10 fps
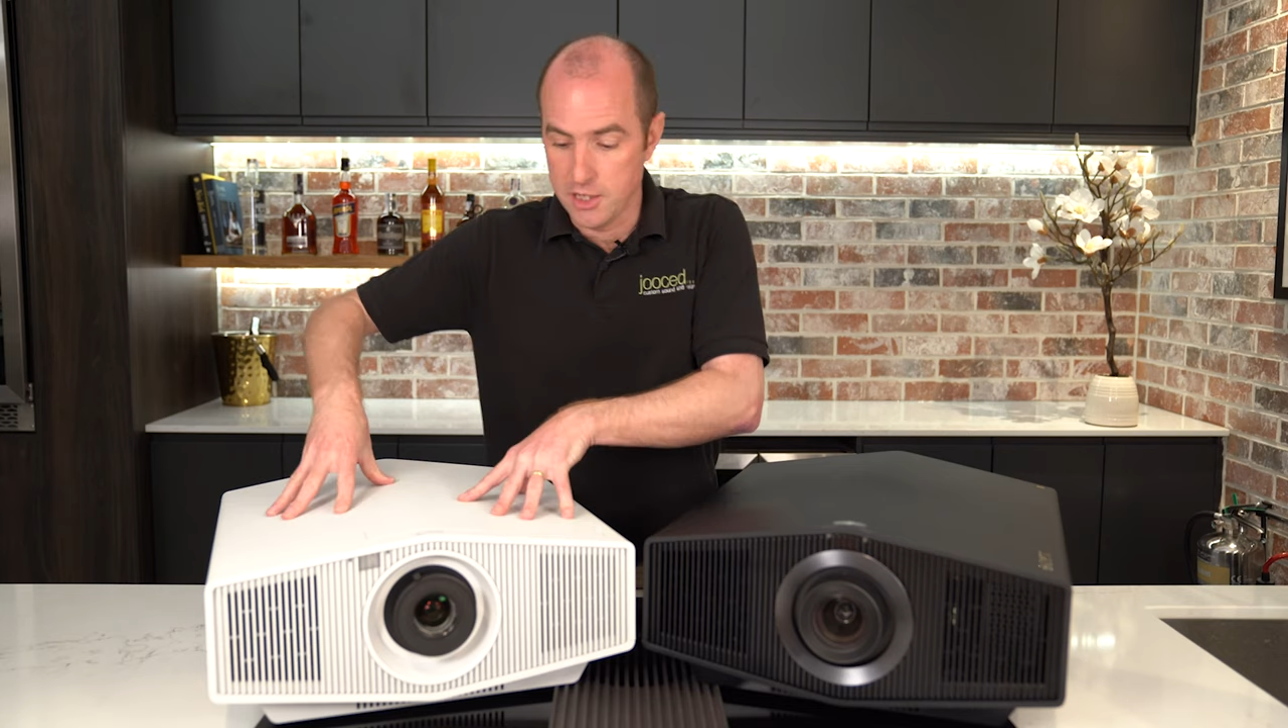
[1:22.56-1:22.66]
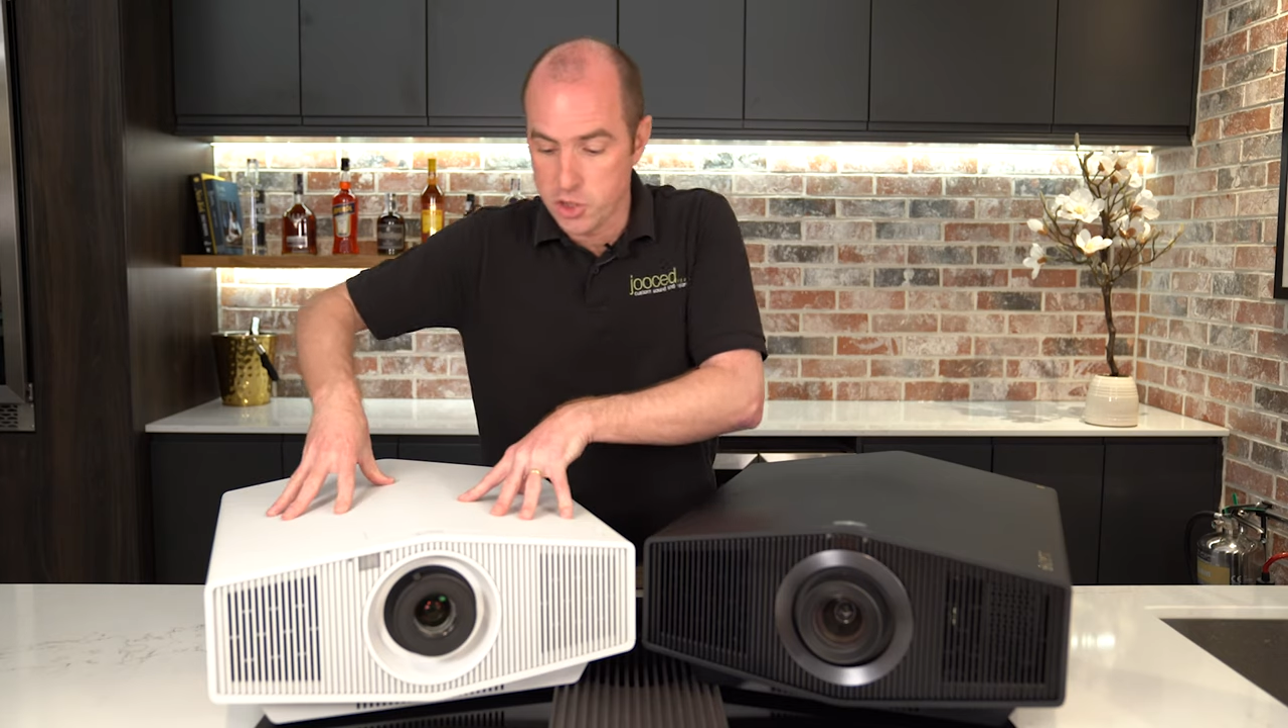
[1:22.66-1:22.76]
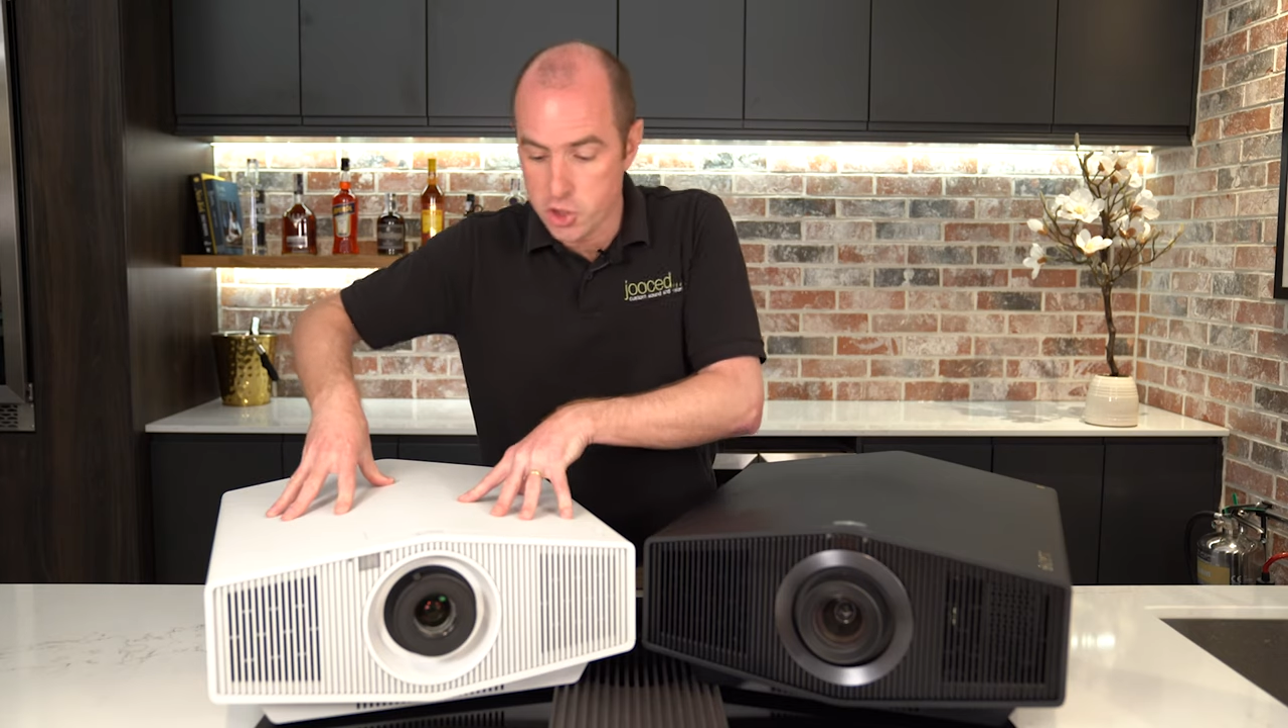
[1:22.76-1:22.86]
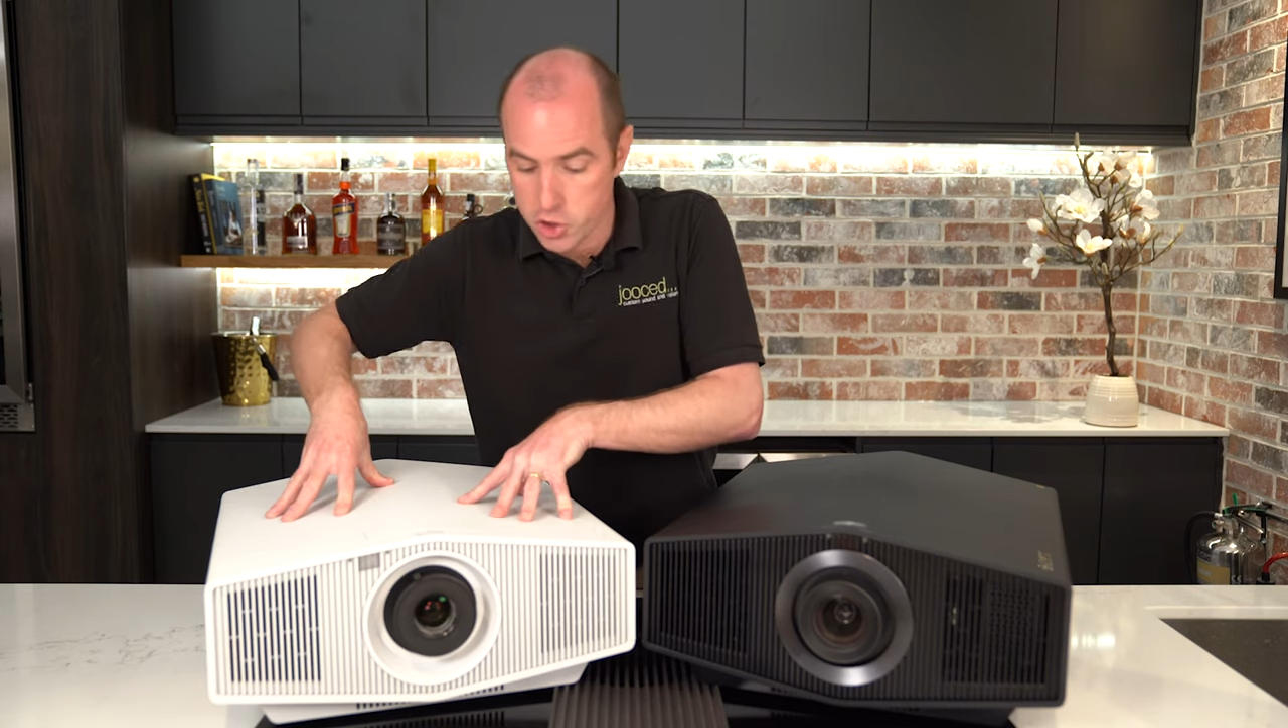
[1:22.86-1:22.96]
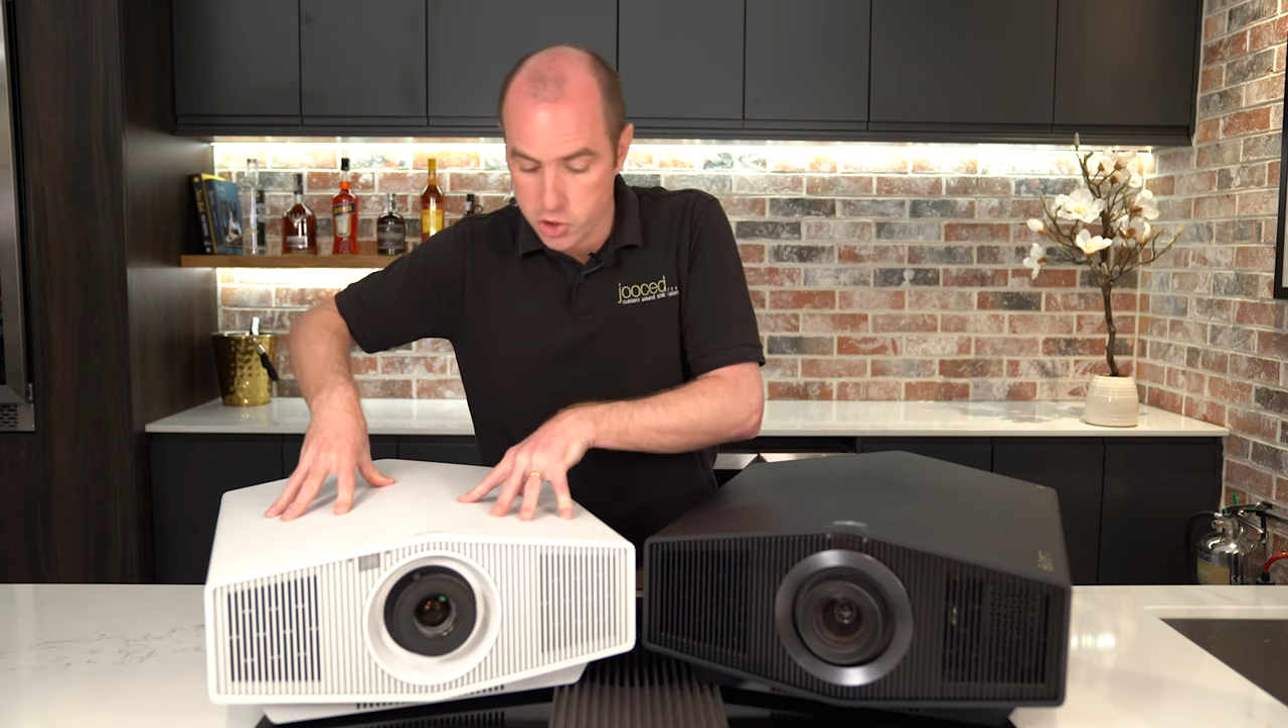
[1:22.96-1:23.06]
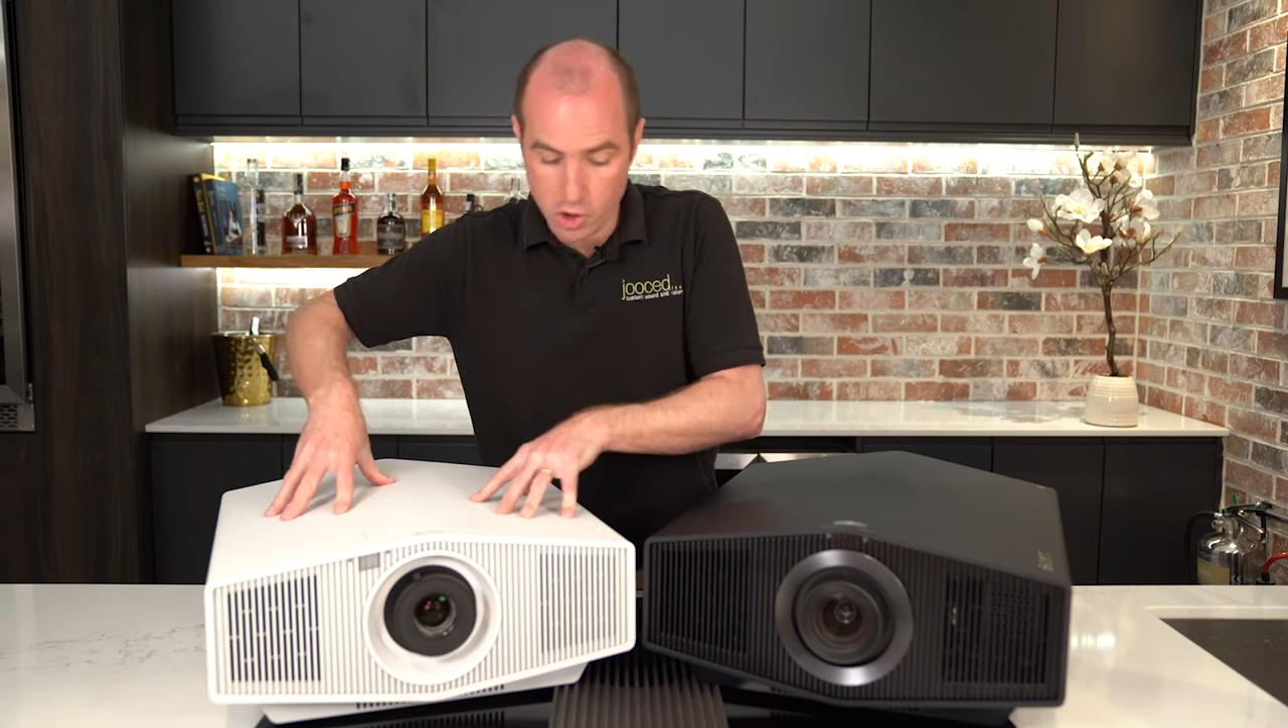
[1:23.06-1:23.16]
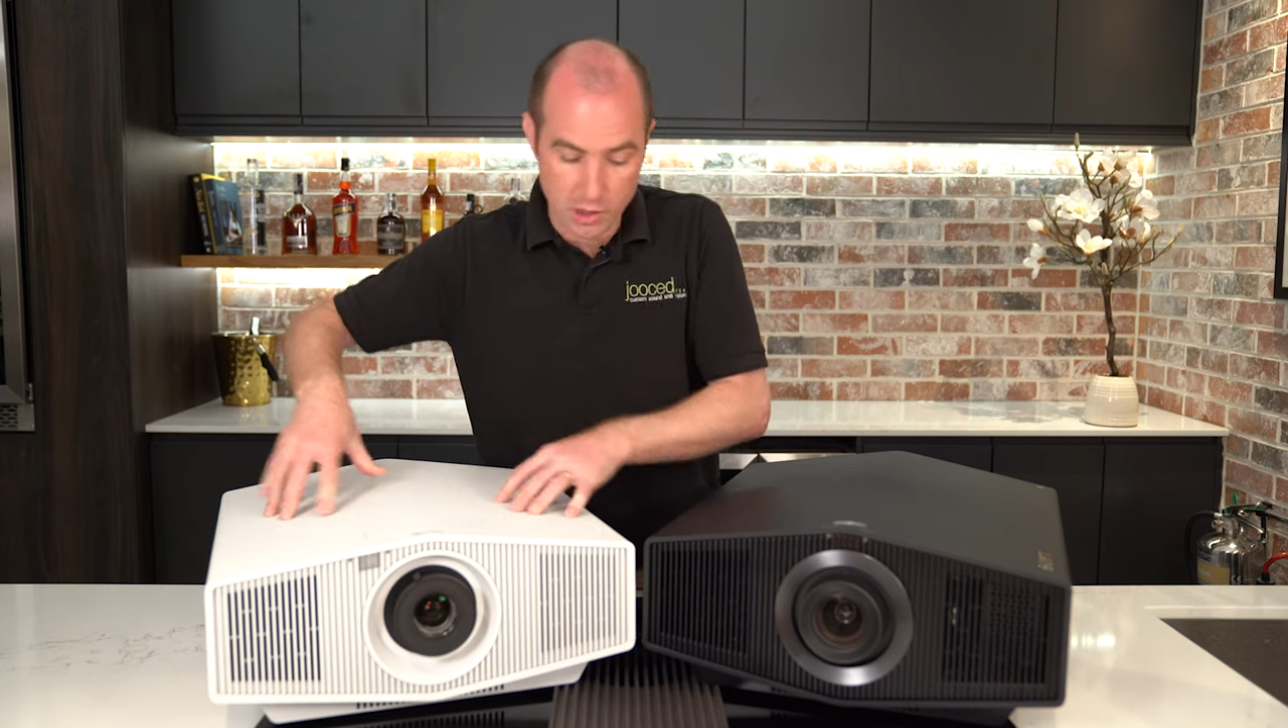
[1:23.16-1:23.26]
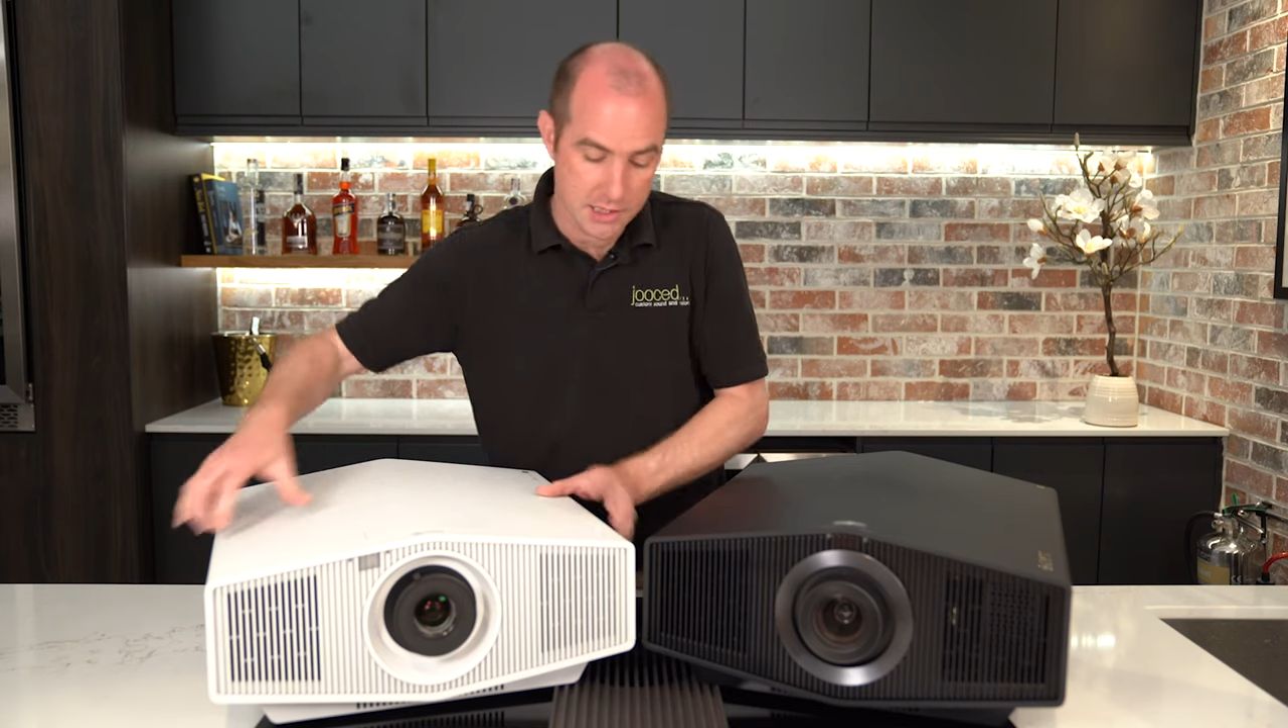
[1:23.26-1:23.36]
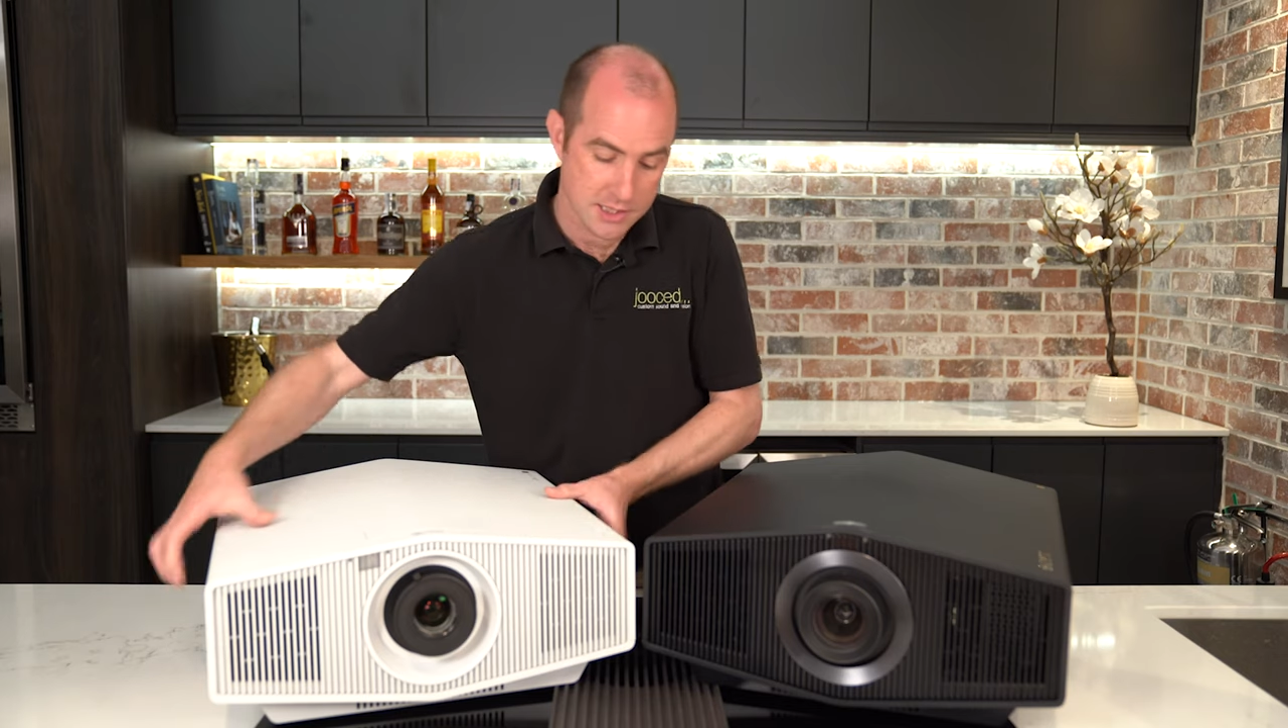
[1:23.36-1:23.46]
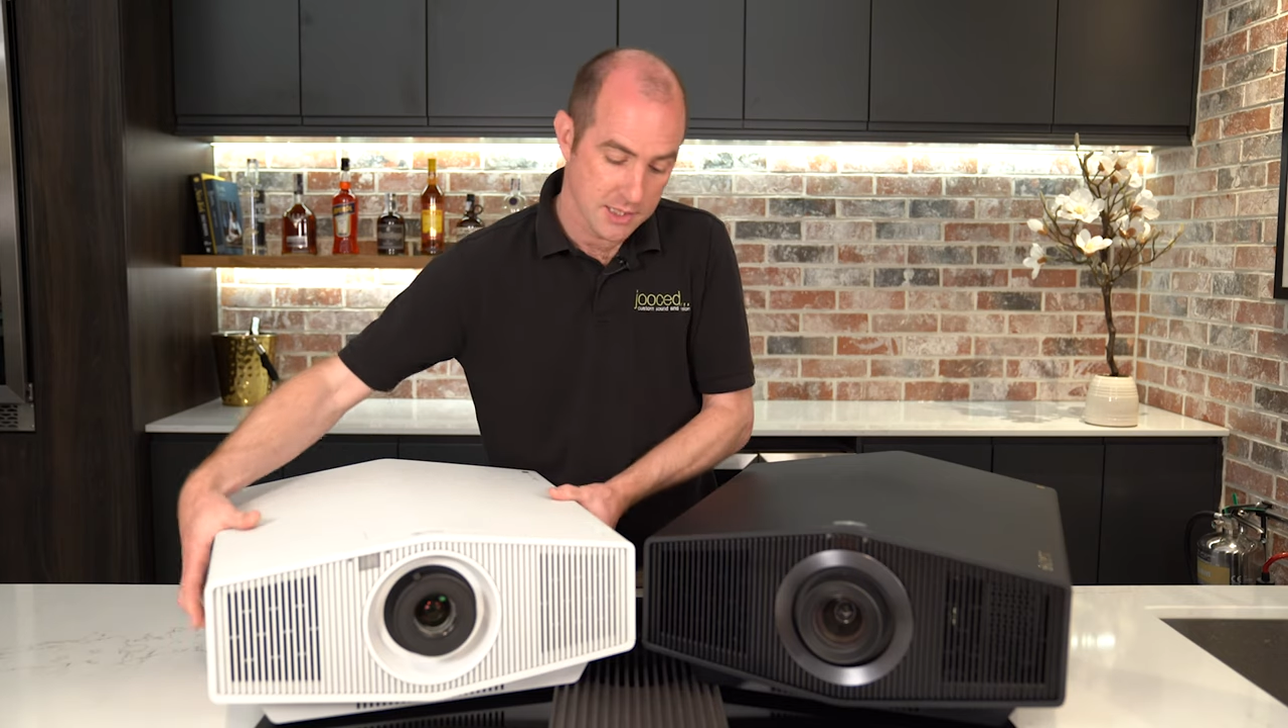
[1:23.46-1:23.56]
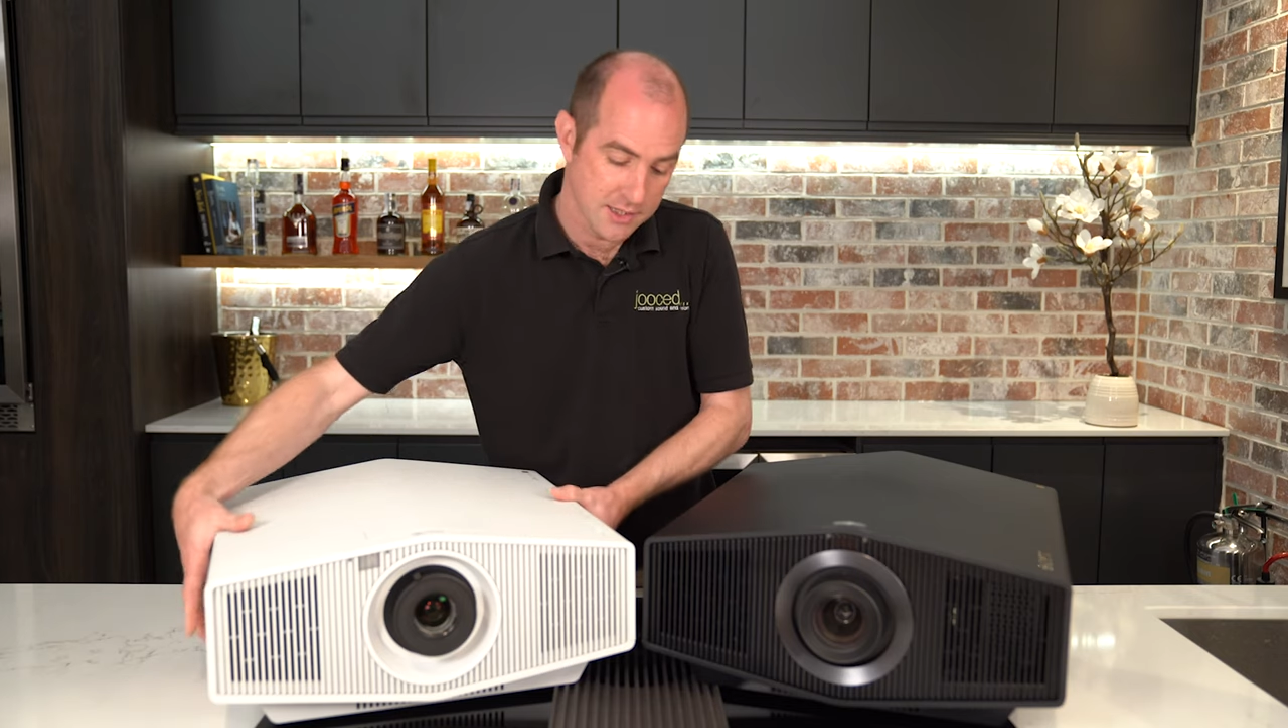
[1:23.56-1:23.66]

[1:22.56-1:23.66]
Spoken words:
They're solid,